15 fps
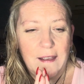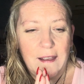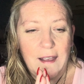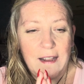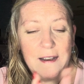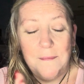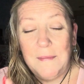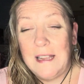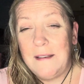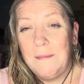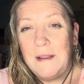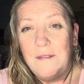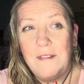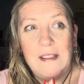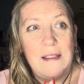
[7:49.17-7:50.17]
And it made
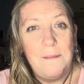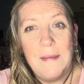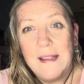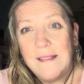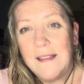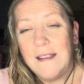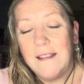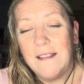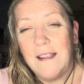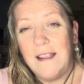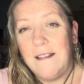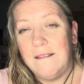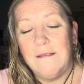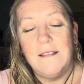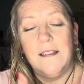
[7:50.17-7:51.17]
me really miss it.
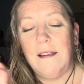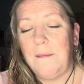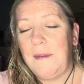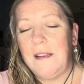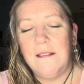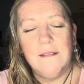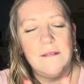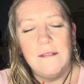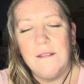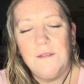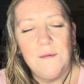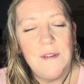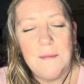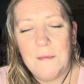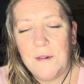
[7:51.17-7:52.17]
And I mean,
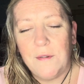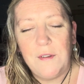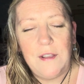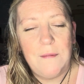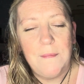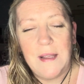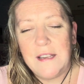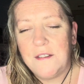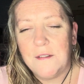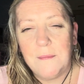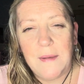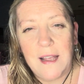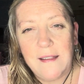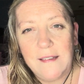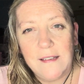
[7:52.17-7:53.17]
don't get me wrong, you miss your
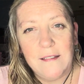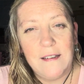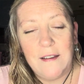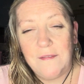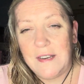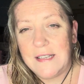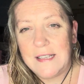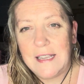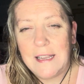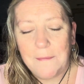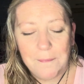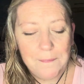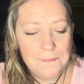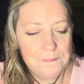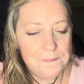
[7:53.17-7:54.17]
masculine every day.
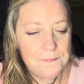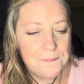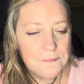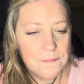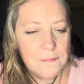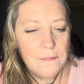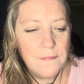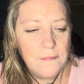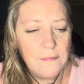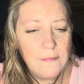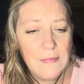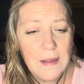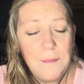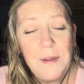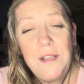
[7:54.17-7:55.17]

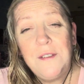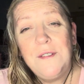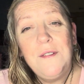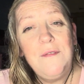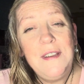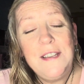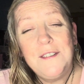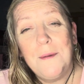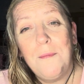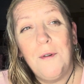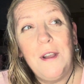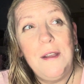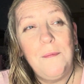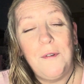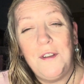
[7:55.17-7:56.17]
But you do reach a
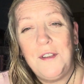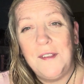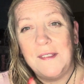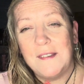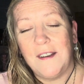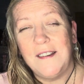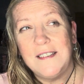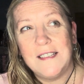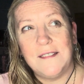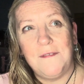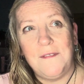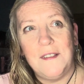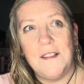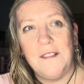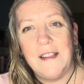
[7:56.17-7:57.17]
point where you start to
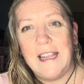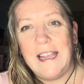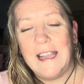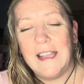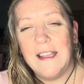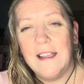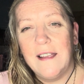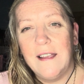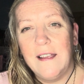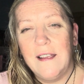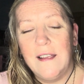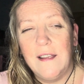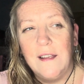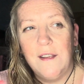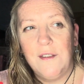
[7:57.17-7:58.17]
feel like
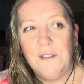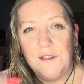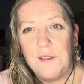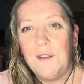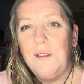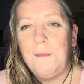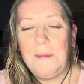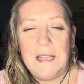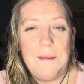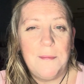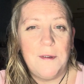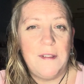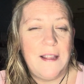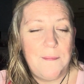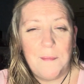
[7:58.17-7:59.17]
two
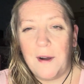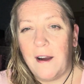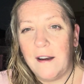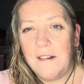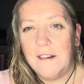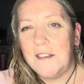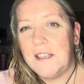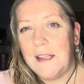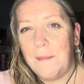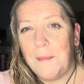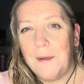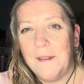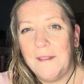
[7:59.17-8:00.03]
people in partnership